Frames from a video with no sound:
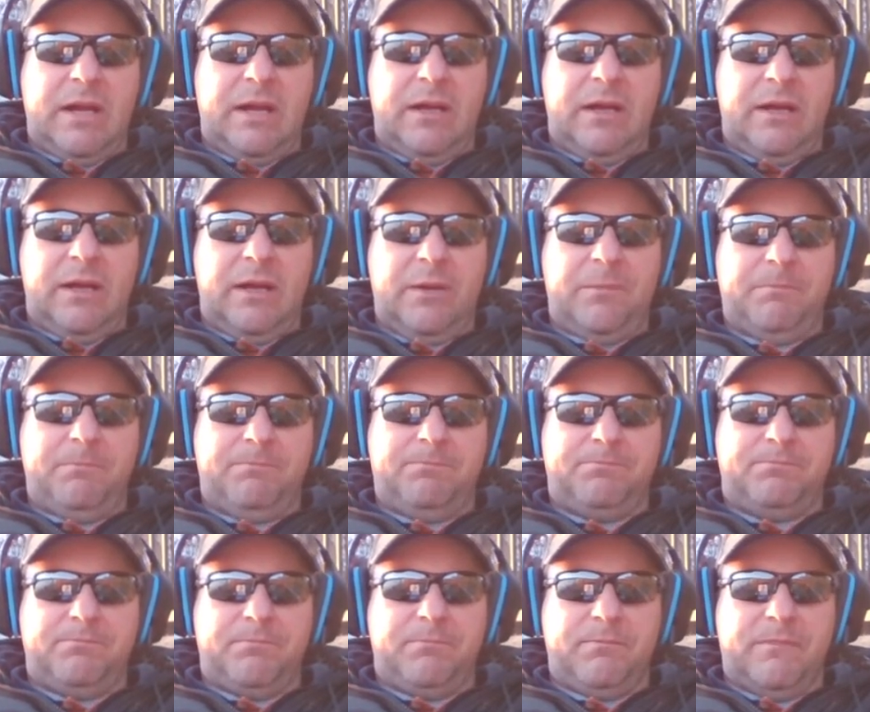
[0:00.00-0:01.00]

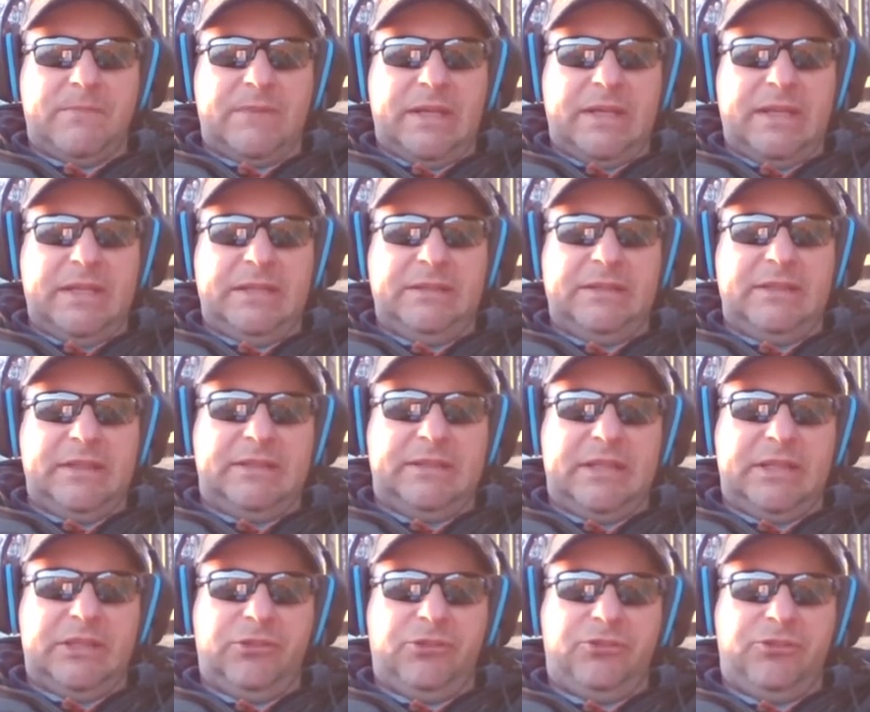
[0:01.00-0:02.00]
In
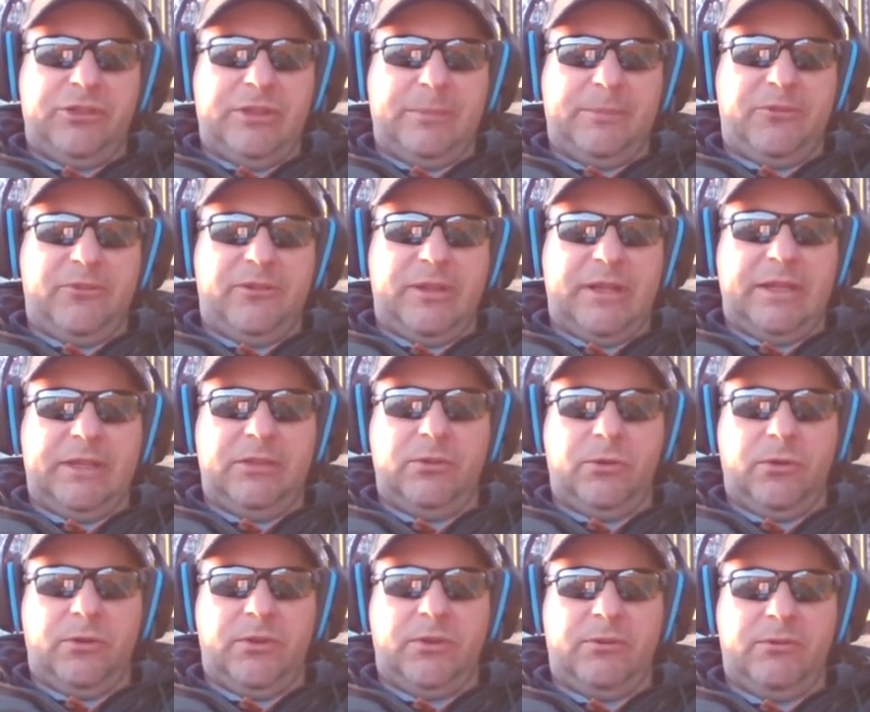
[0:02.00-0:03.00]
dictatorships like
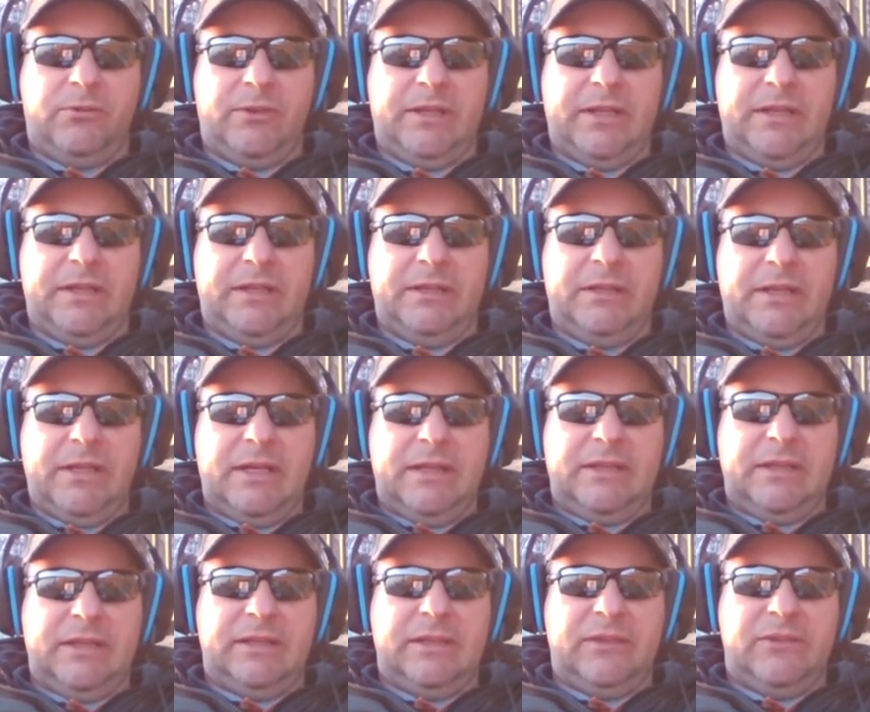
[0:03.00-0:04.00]
North Korea,
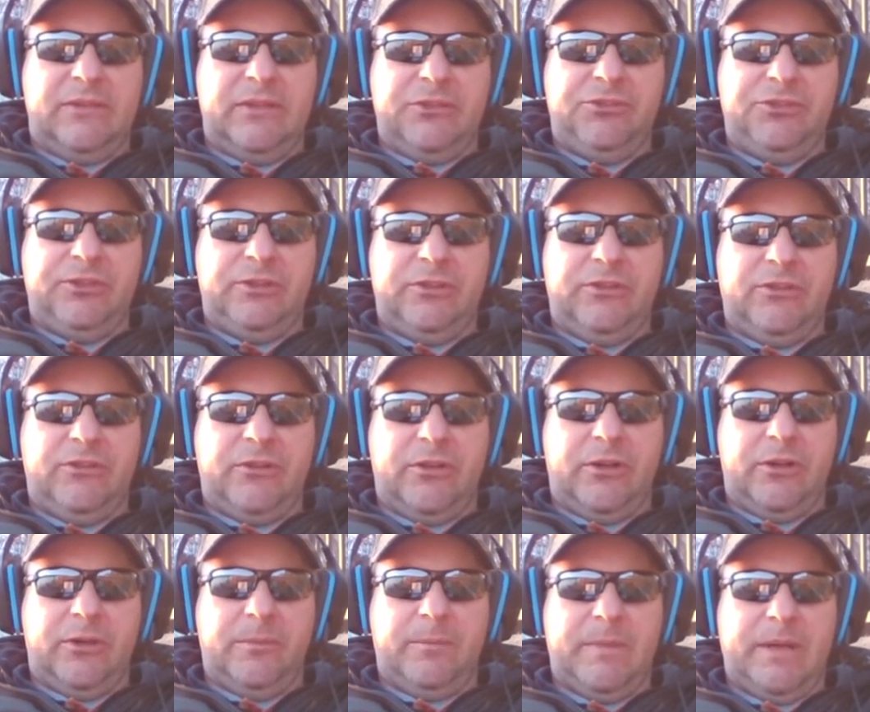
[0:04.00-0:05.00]
the decisions
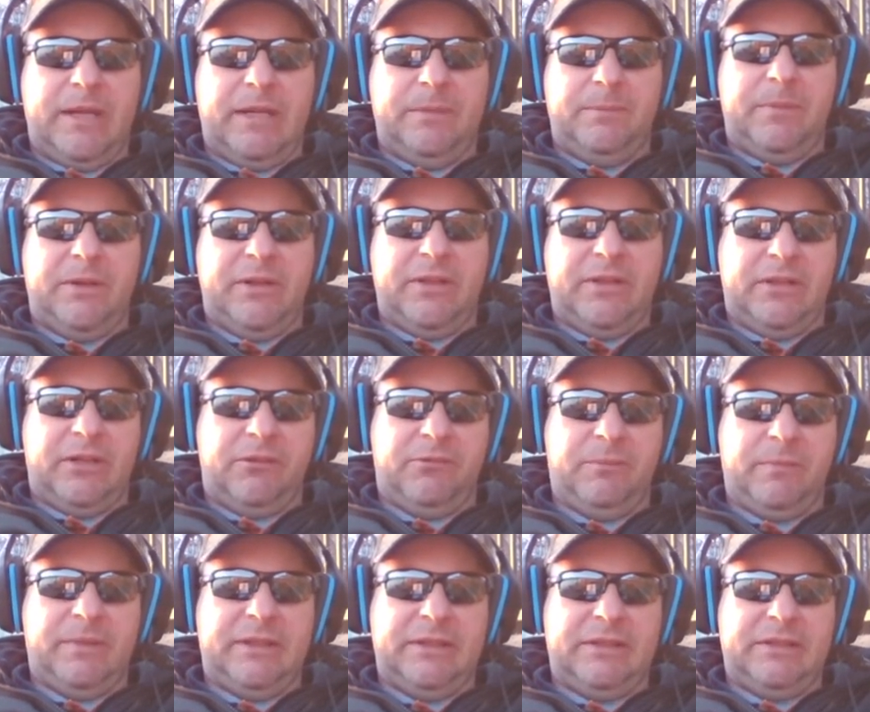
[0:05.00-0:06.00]
are made by the
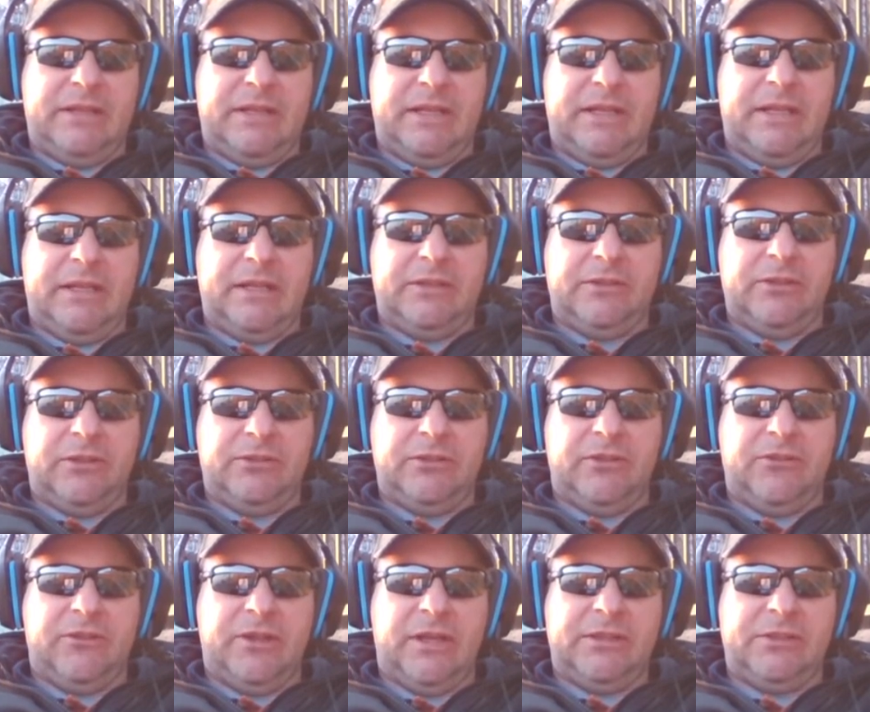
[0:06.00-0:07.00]
government and are
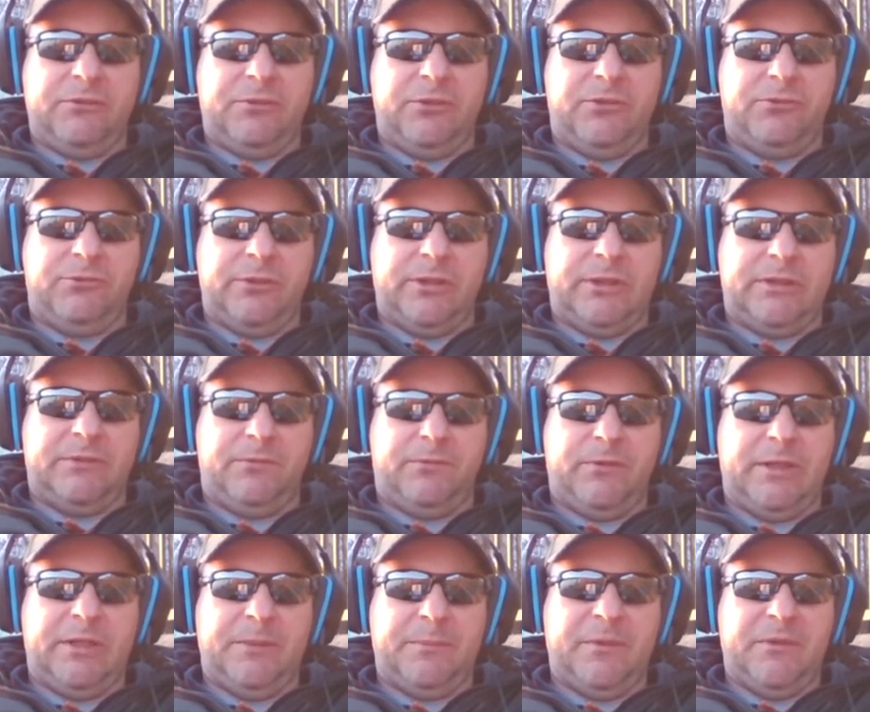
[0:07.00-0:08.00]
designed to restrict
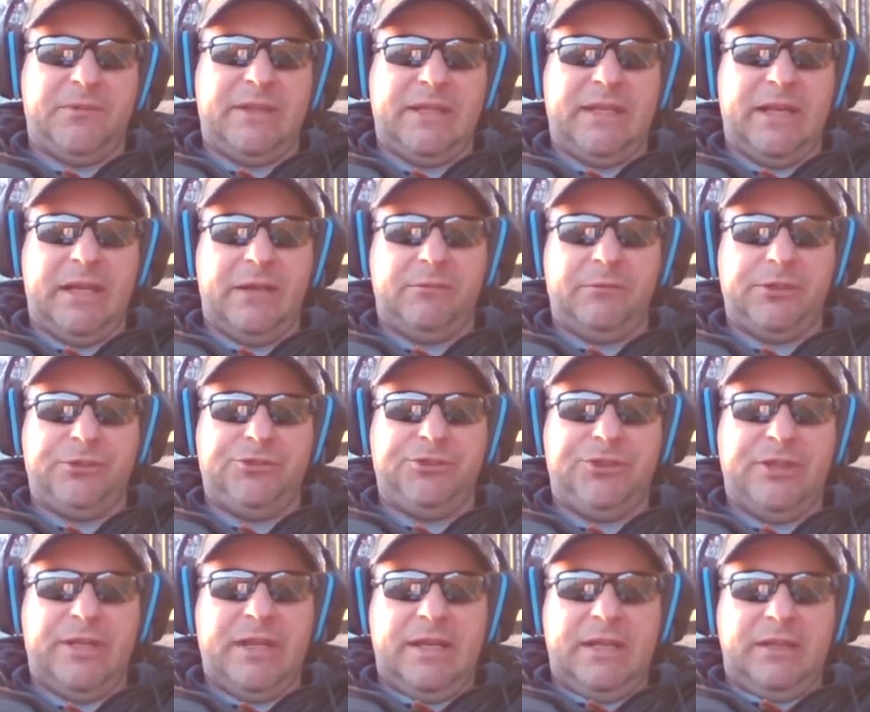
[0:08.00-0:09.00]
freedom of the average
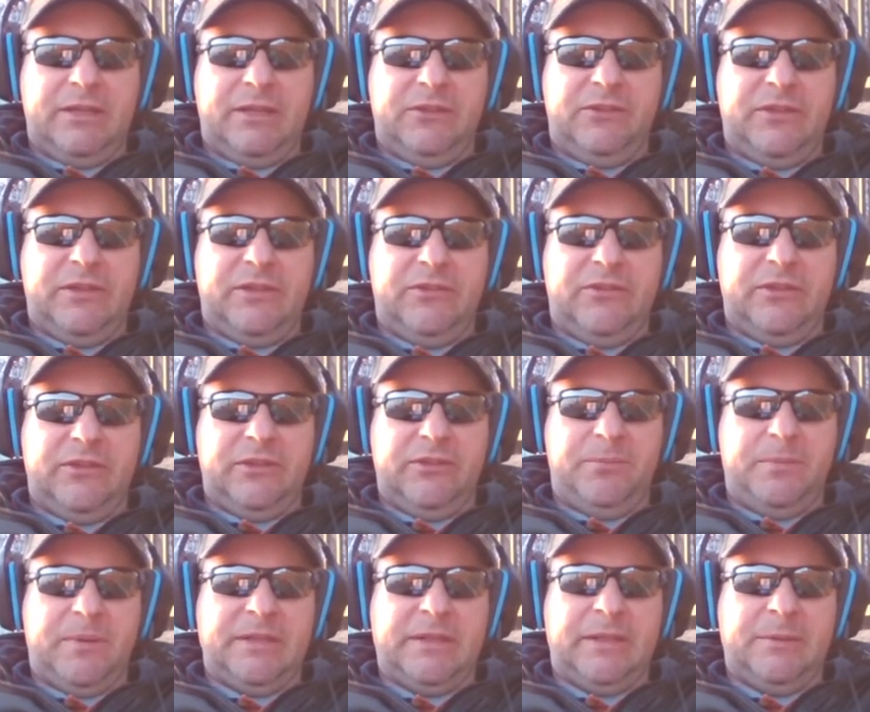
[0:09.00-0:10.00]

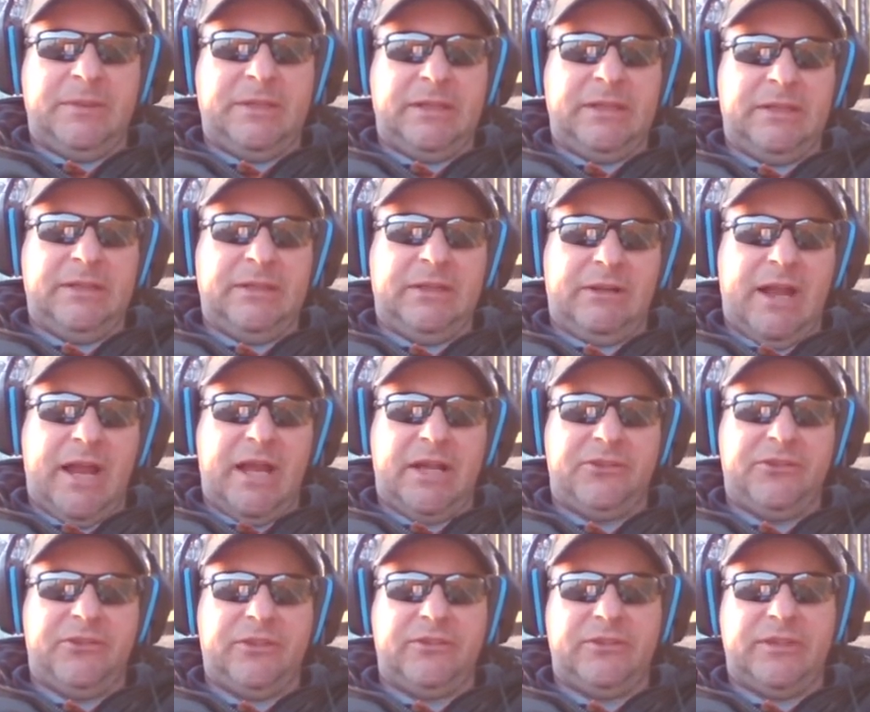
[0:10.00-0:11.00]
citizens by limiting their
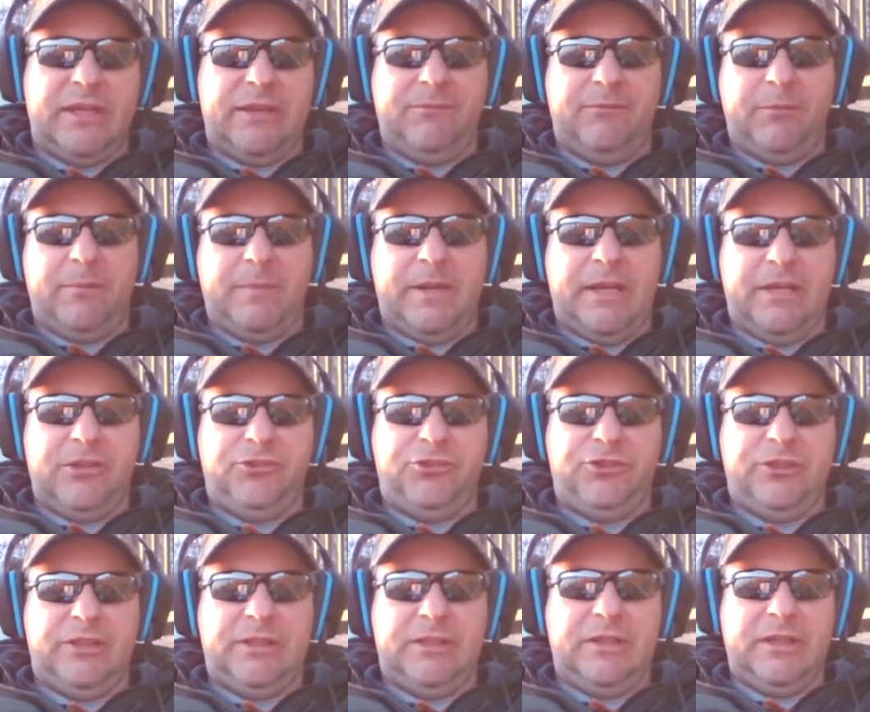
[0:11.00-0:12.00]
access to
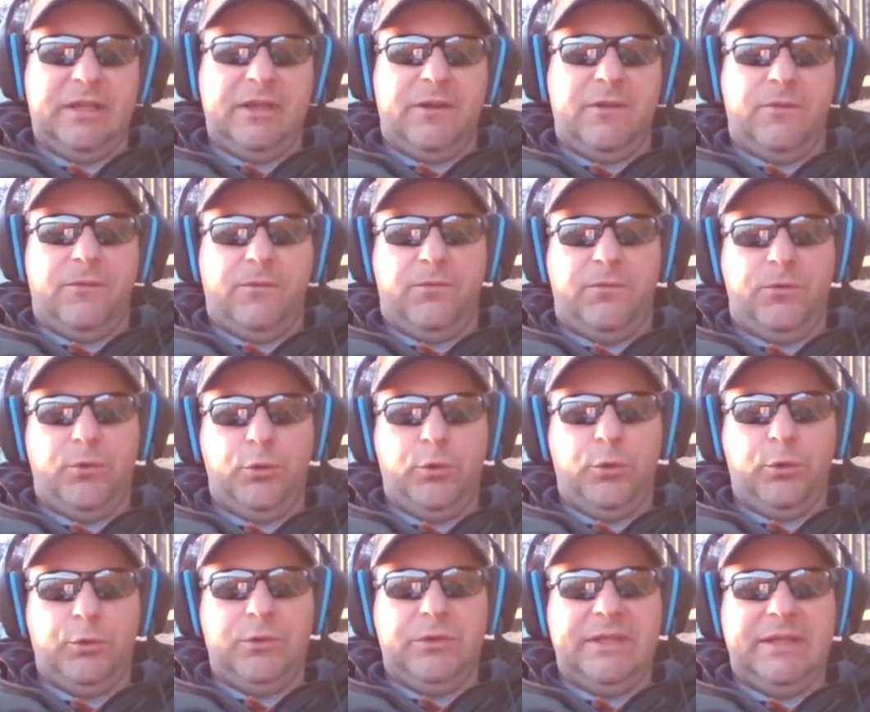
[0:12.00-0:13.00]
information,
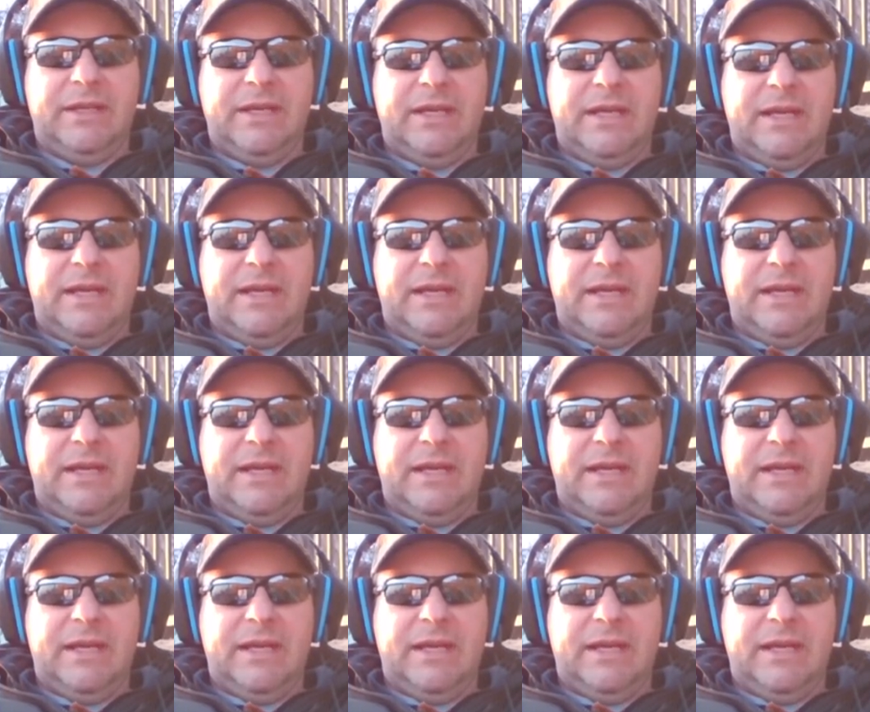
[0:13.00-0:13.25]
food,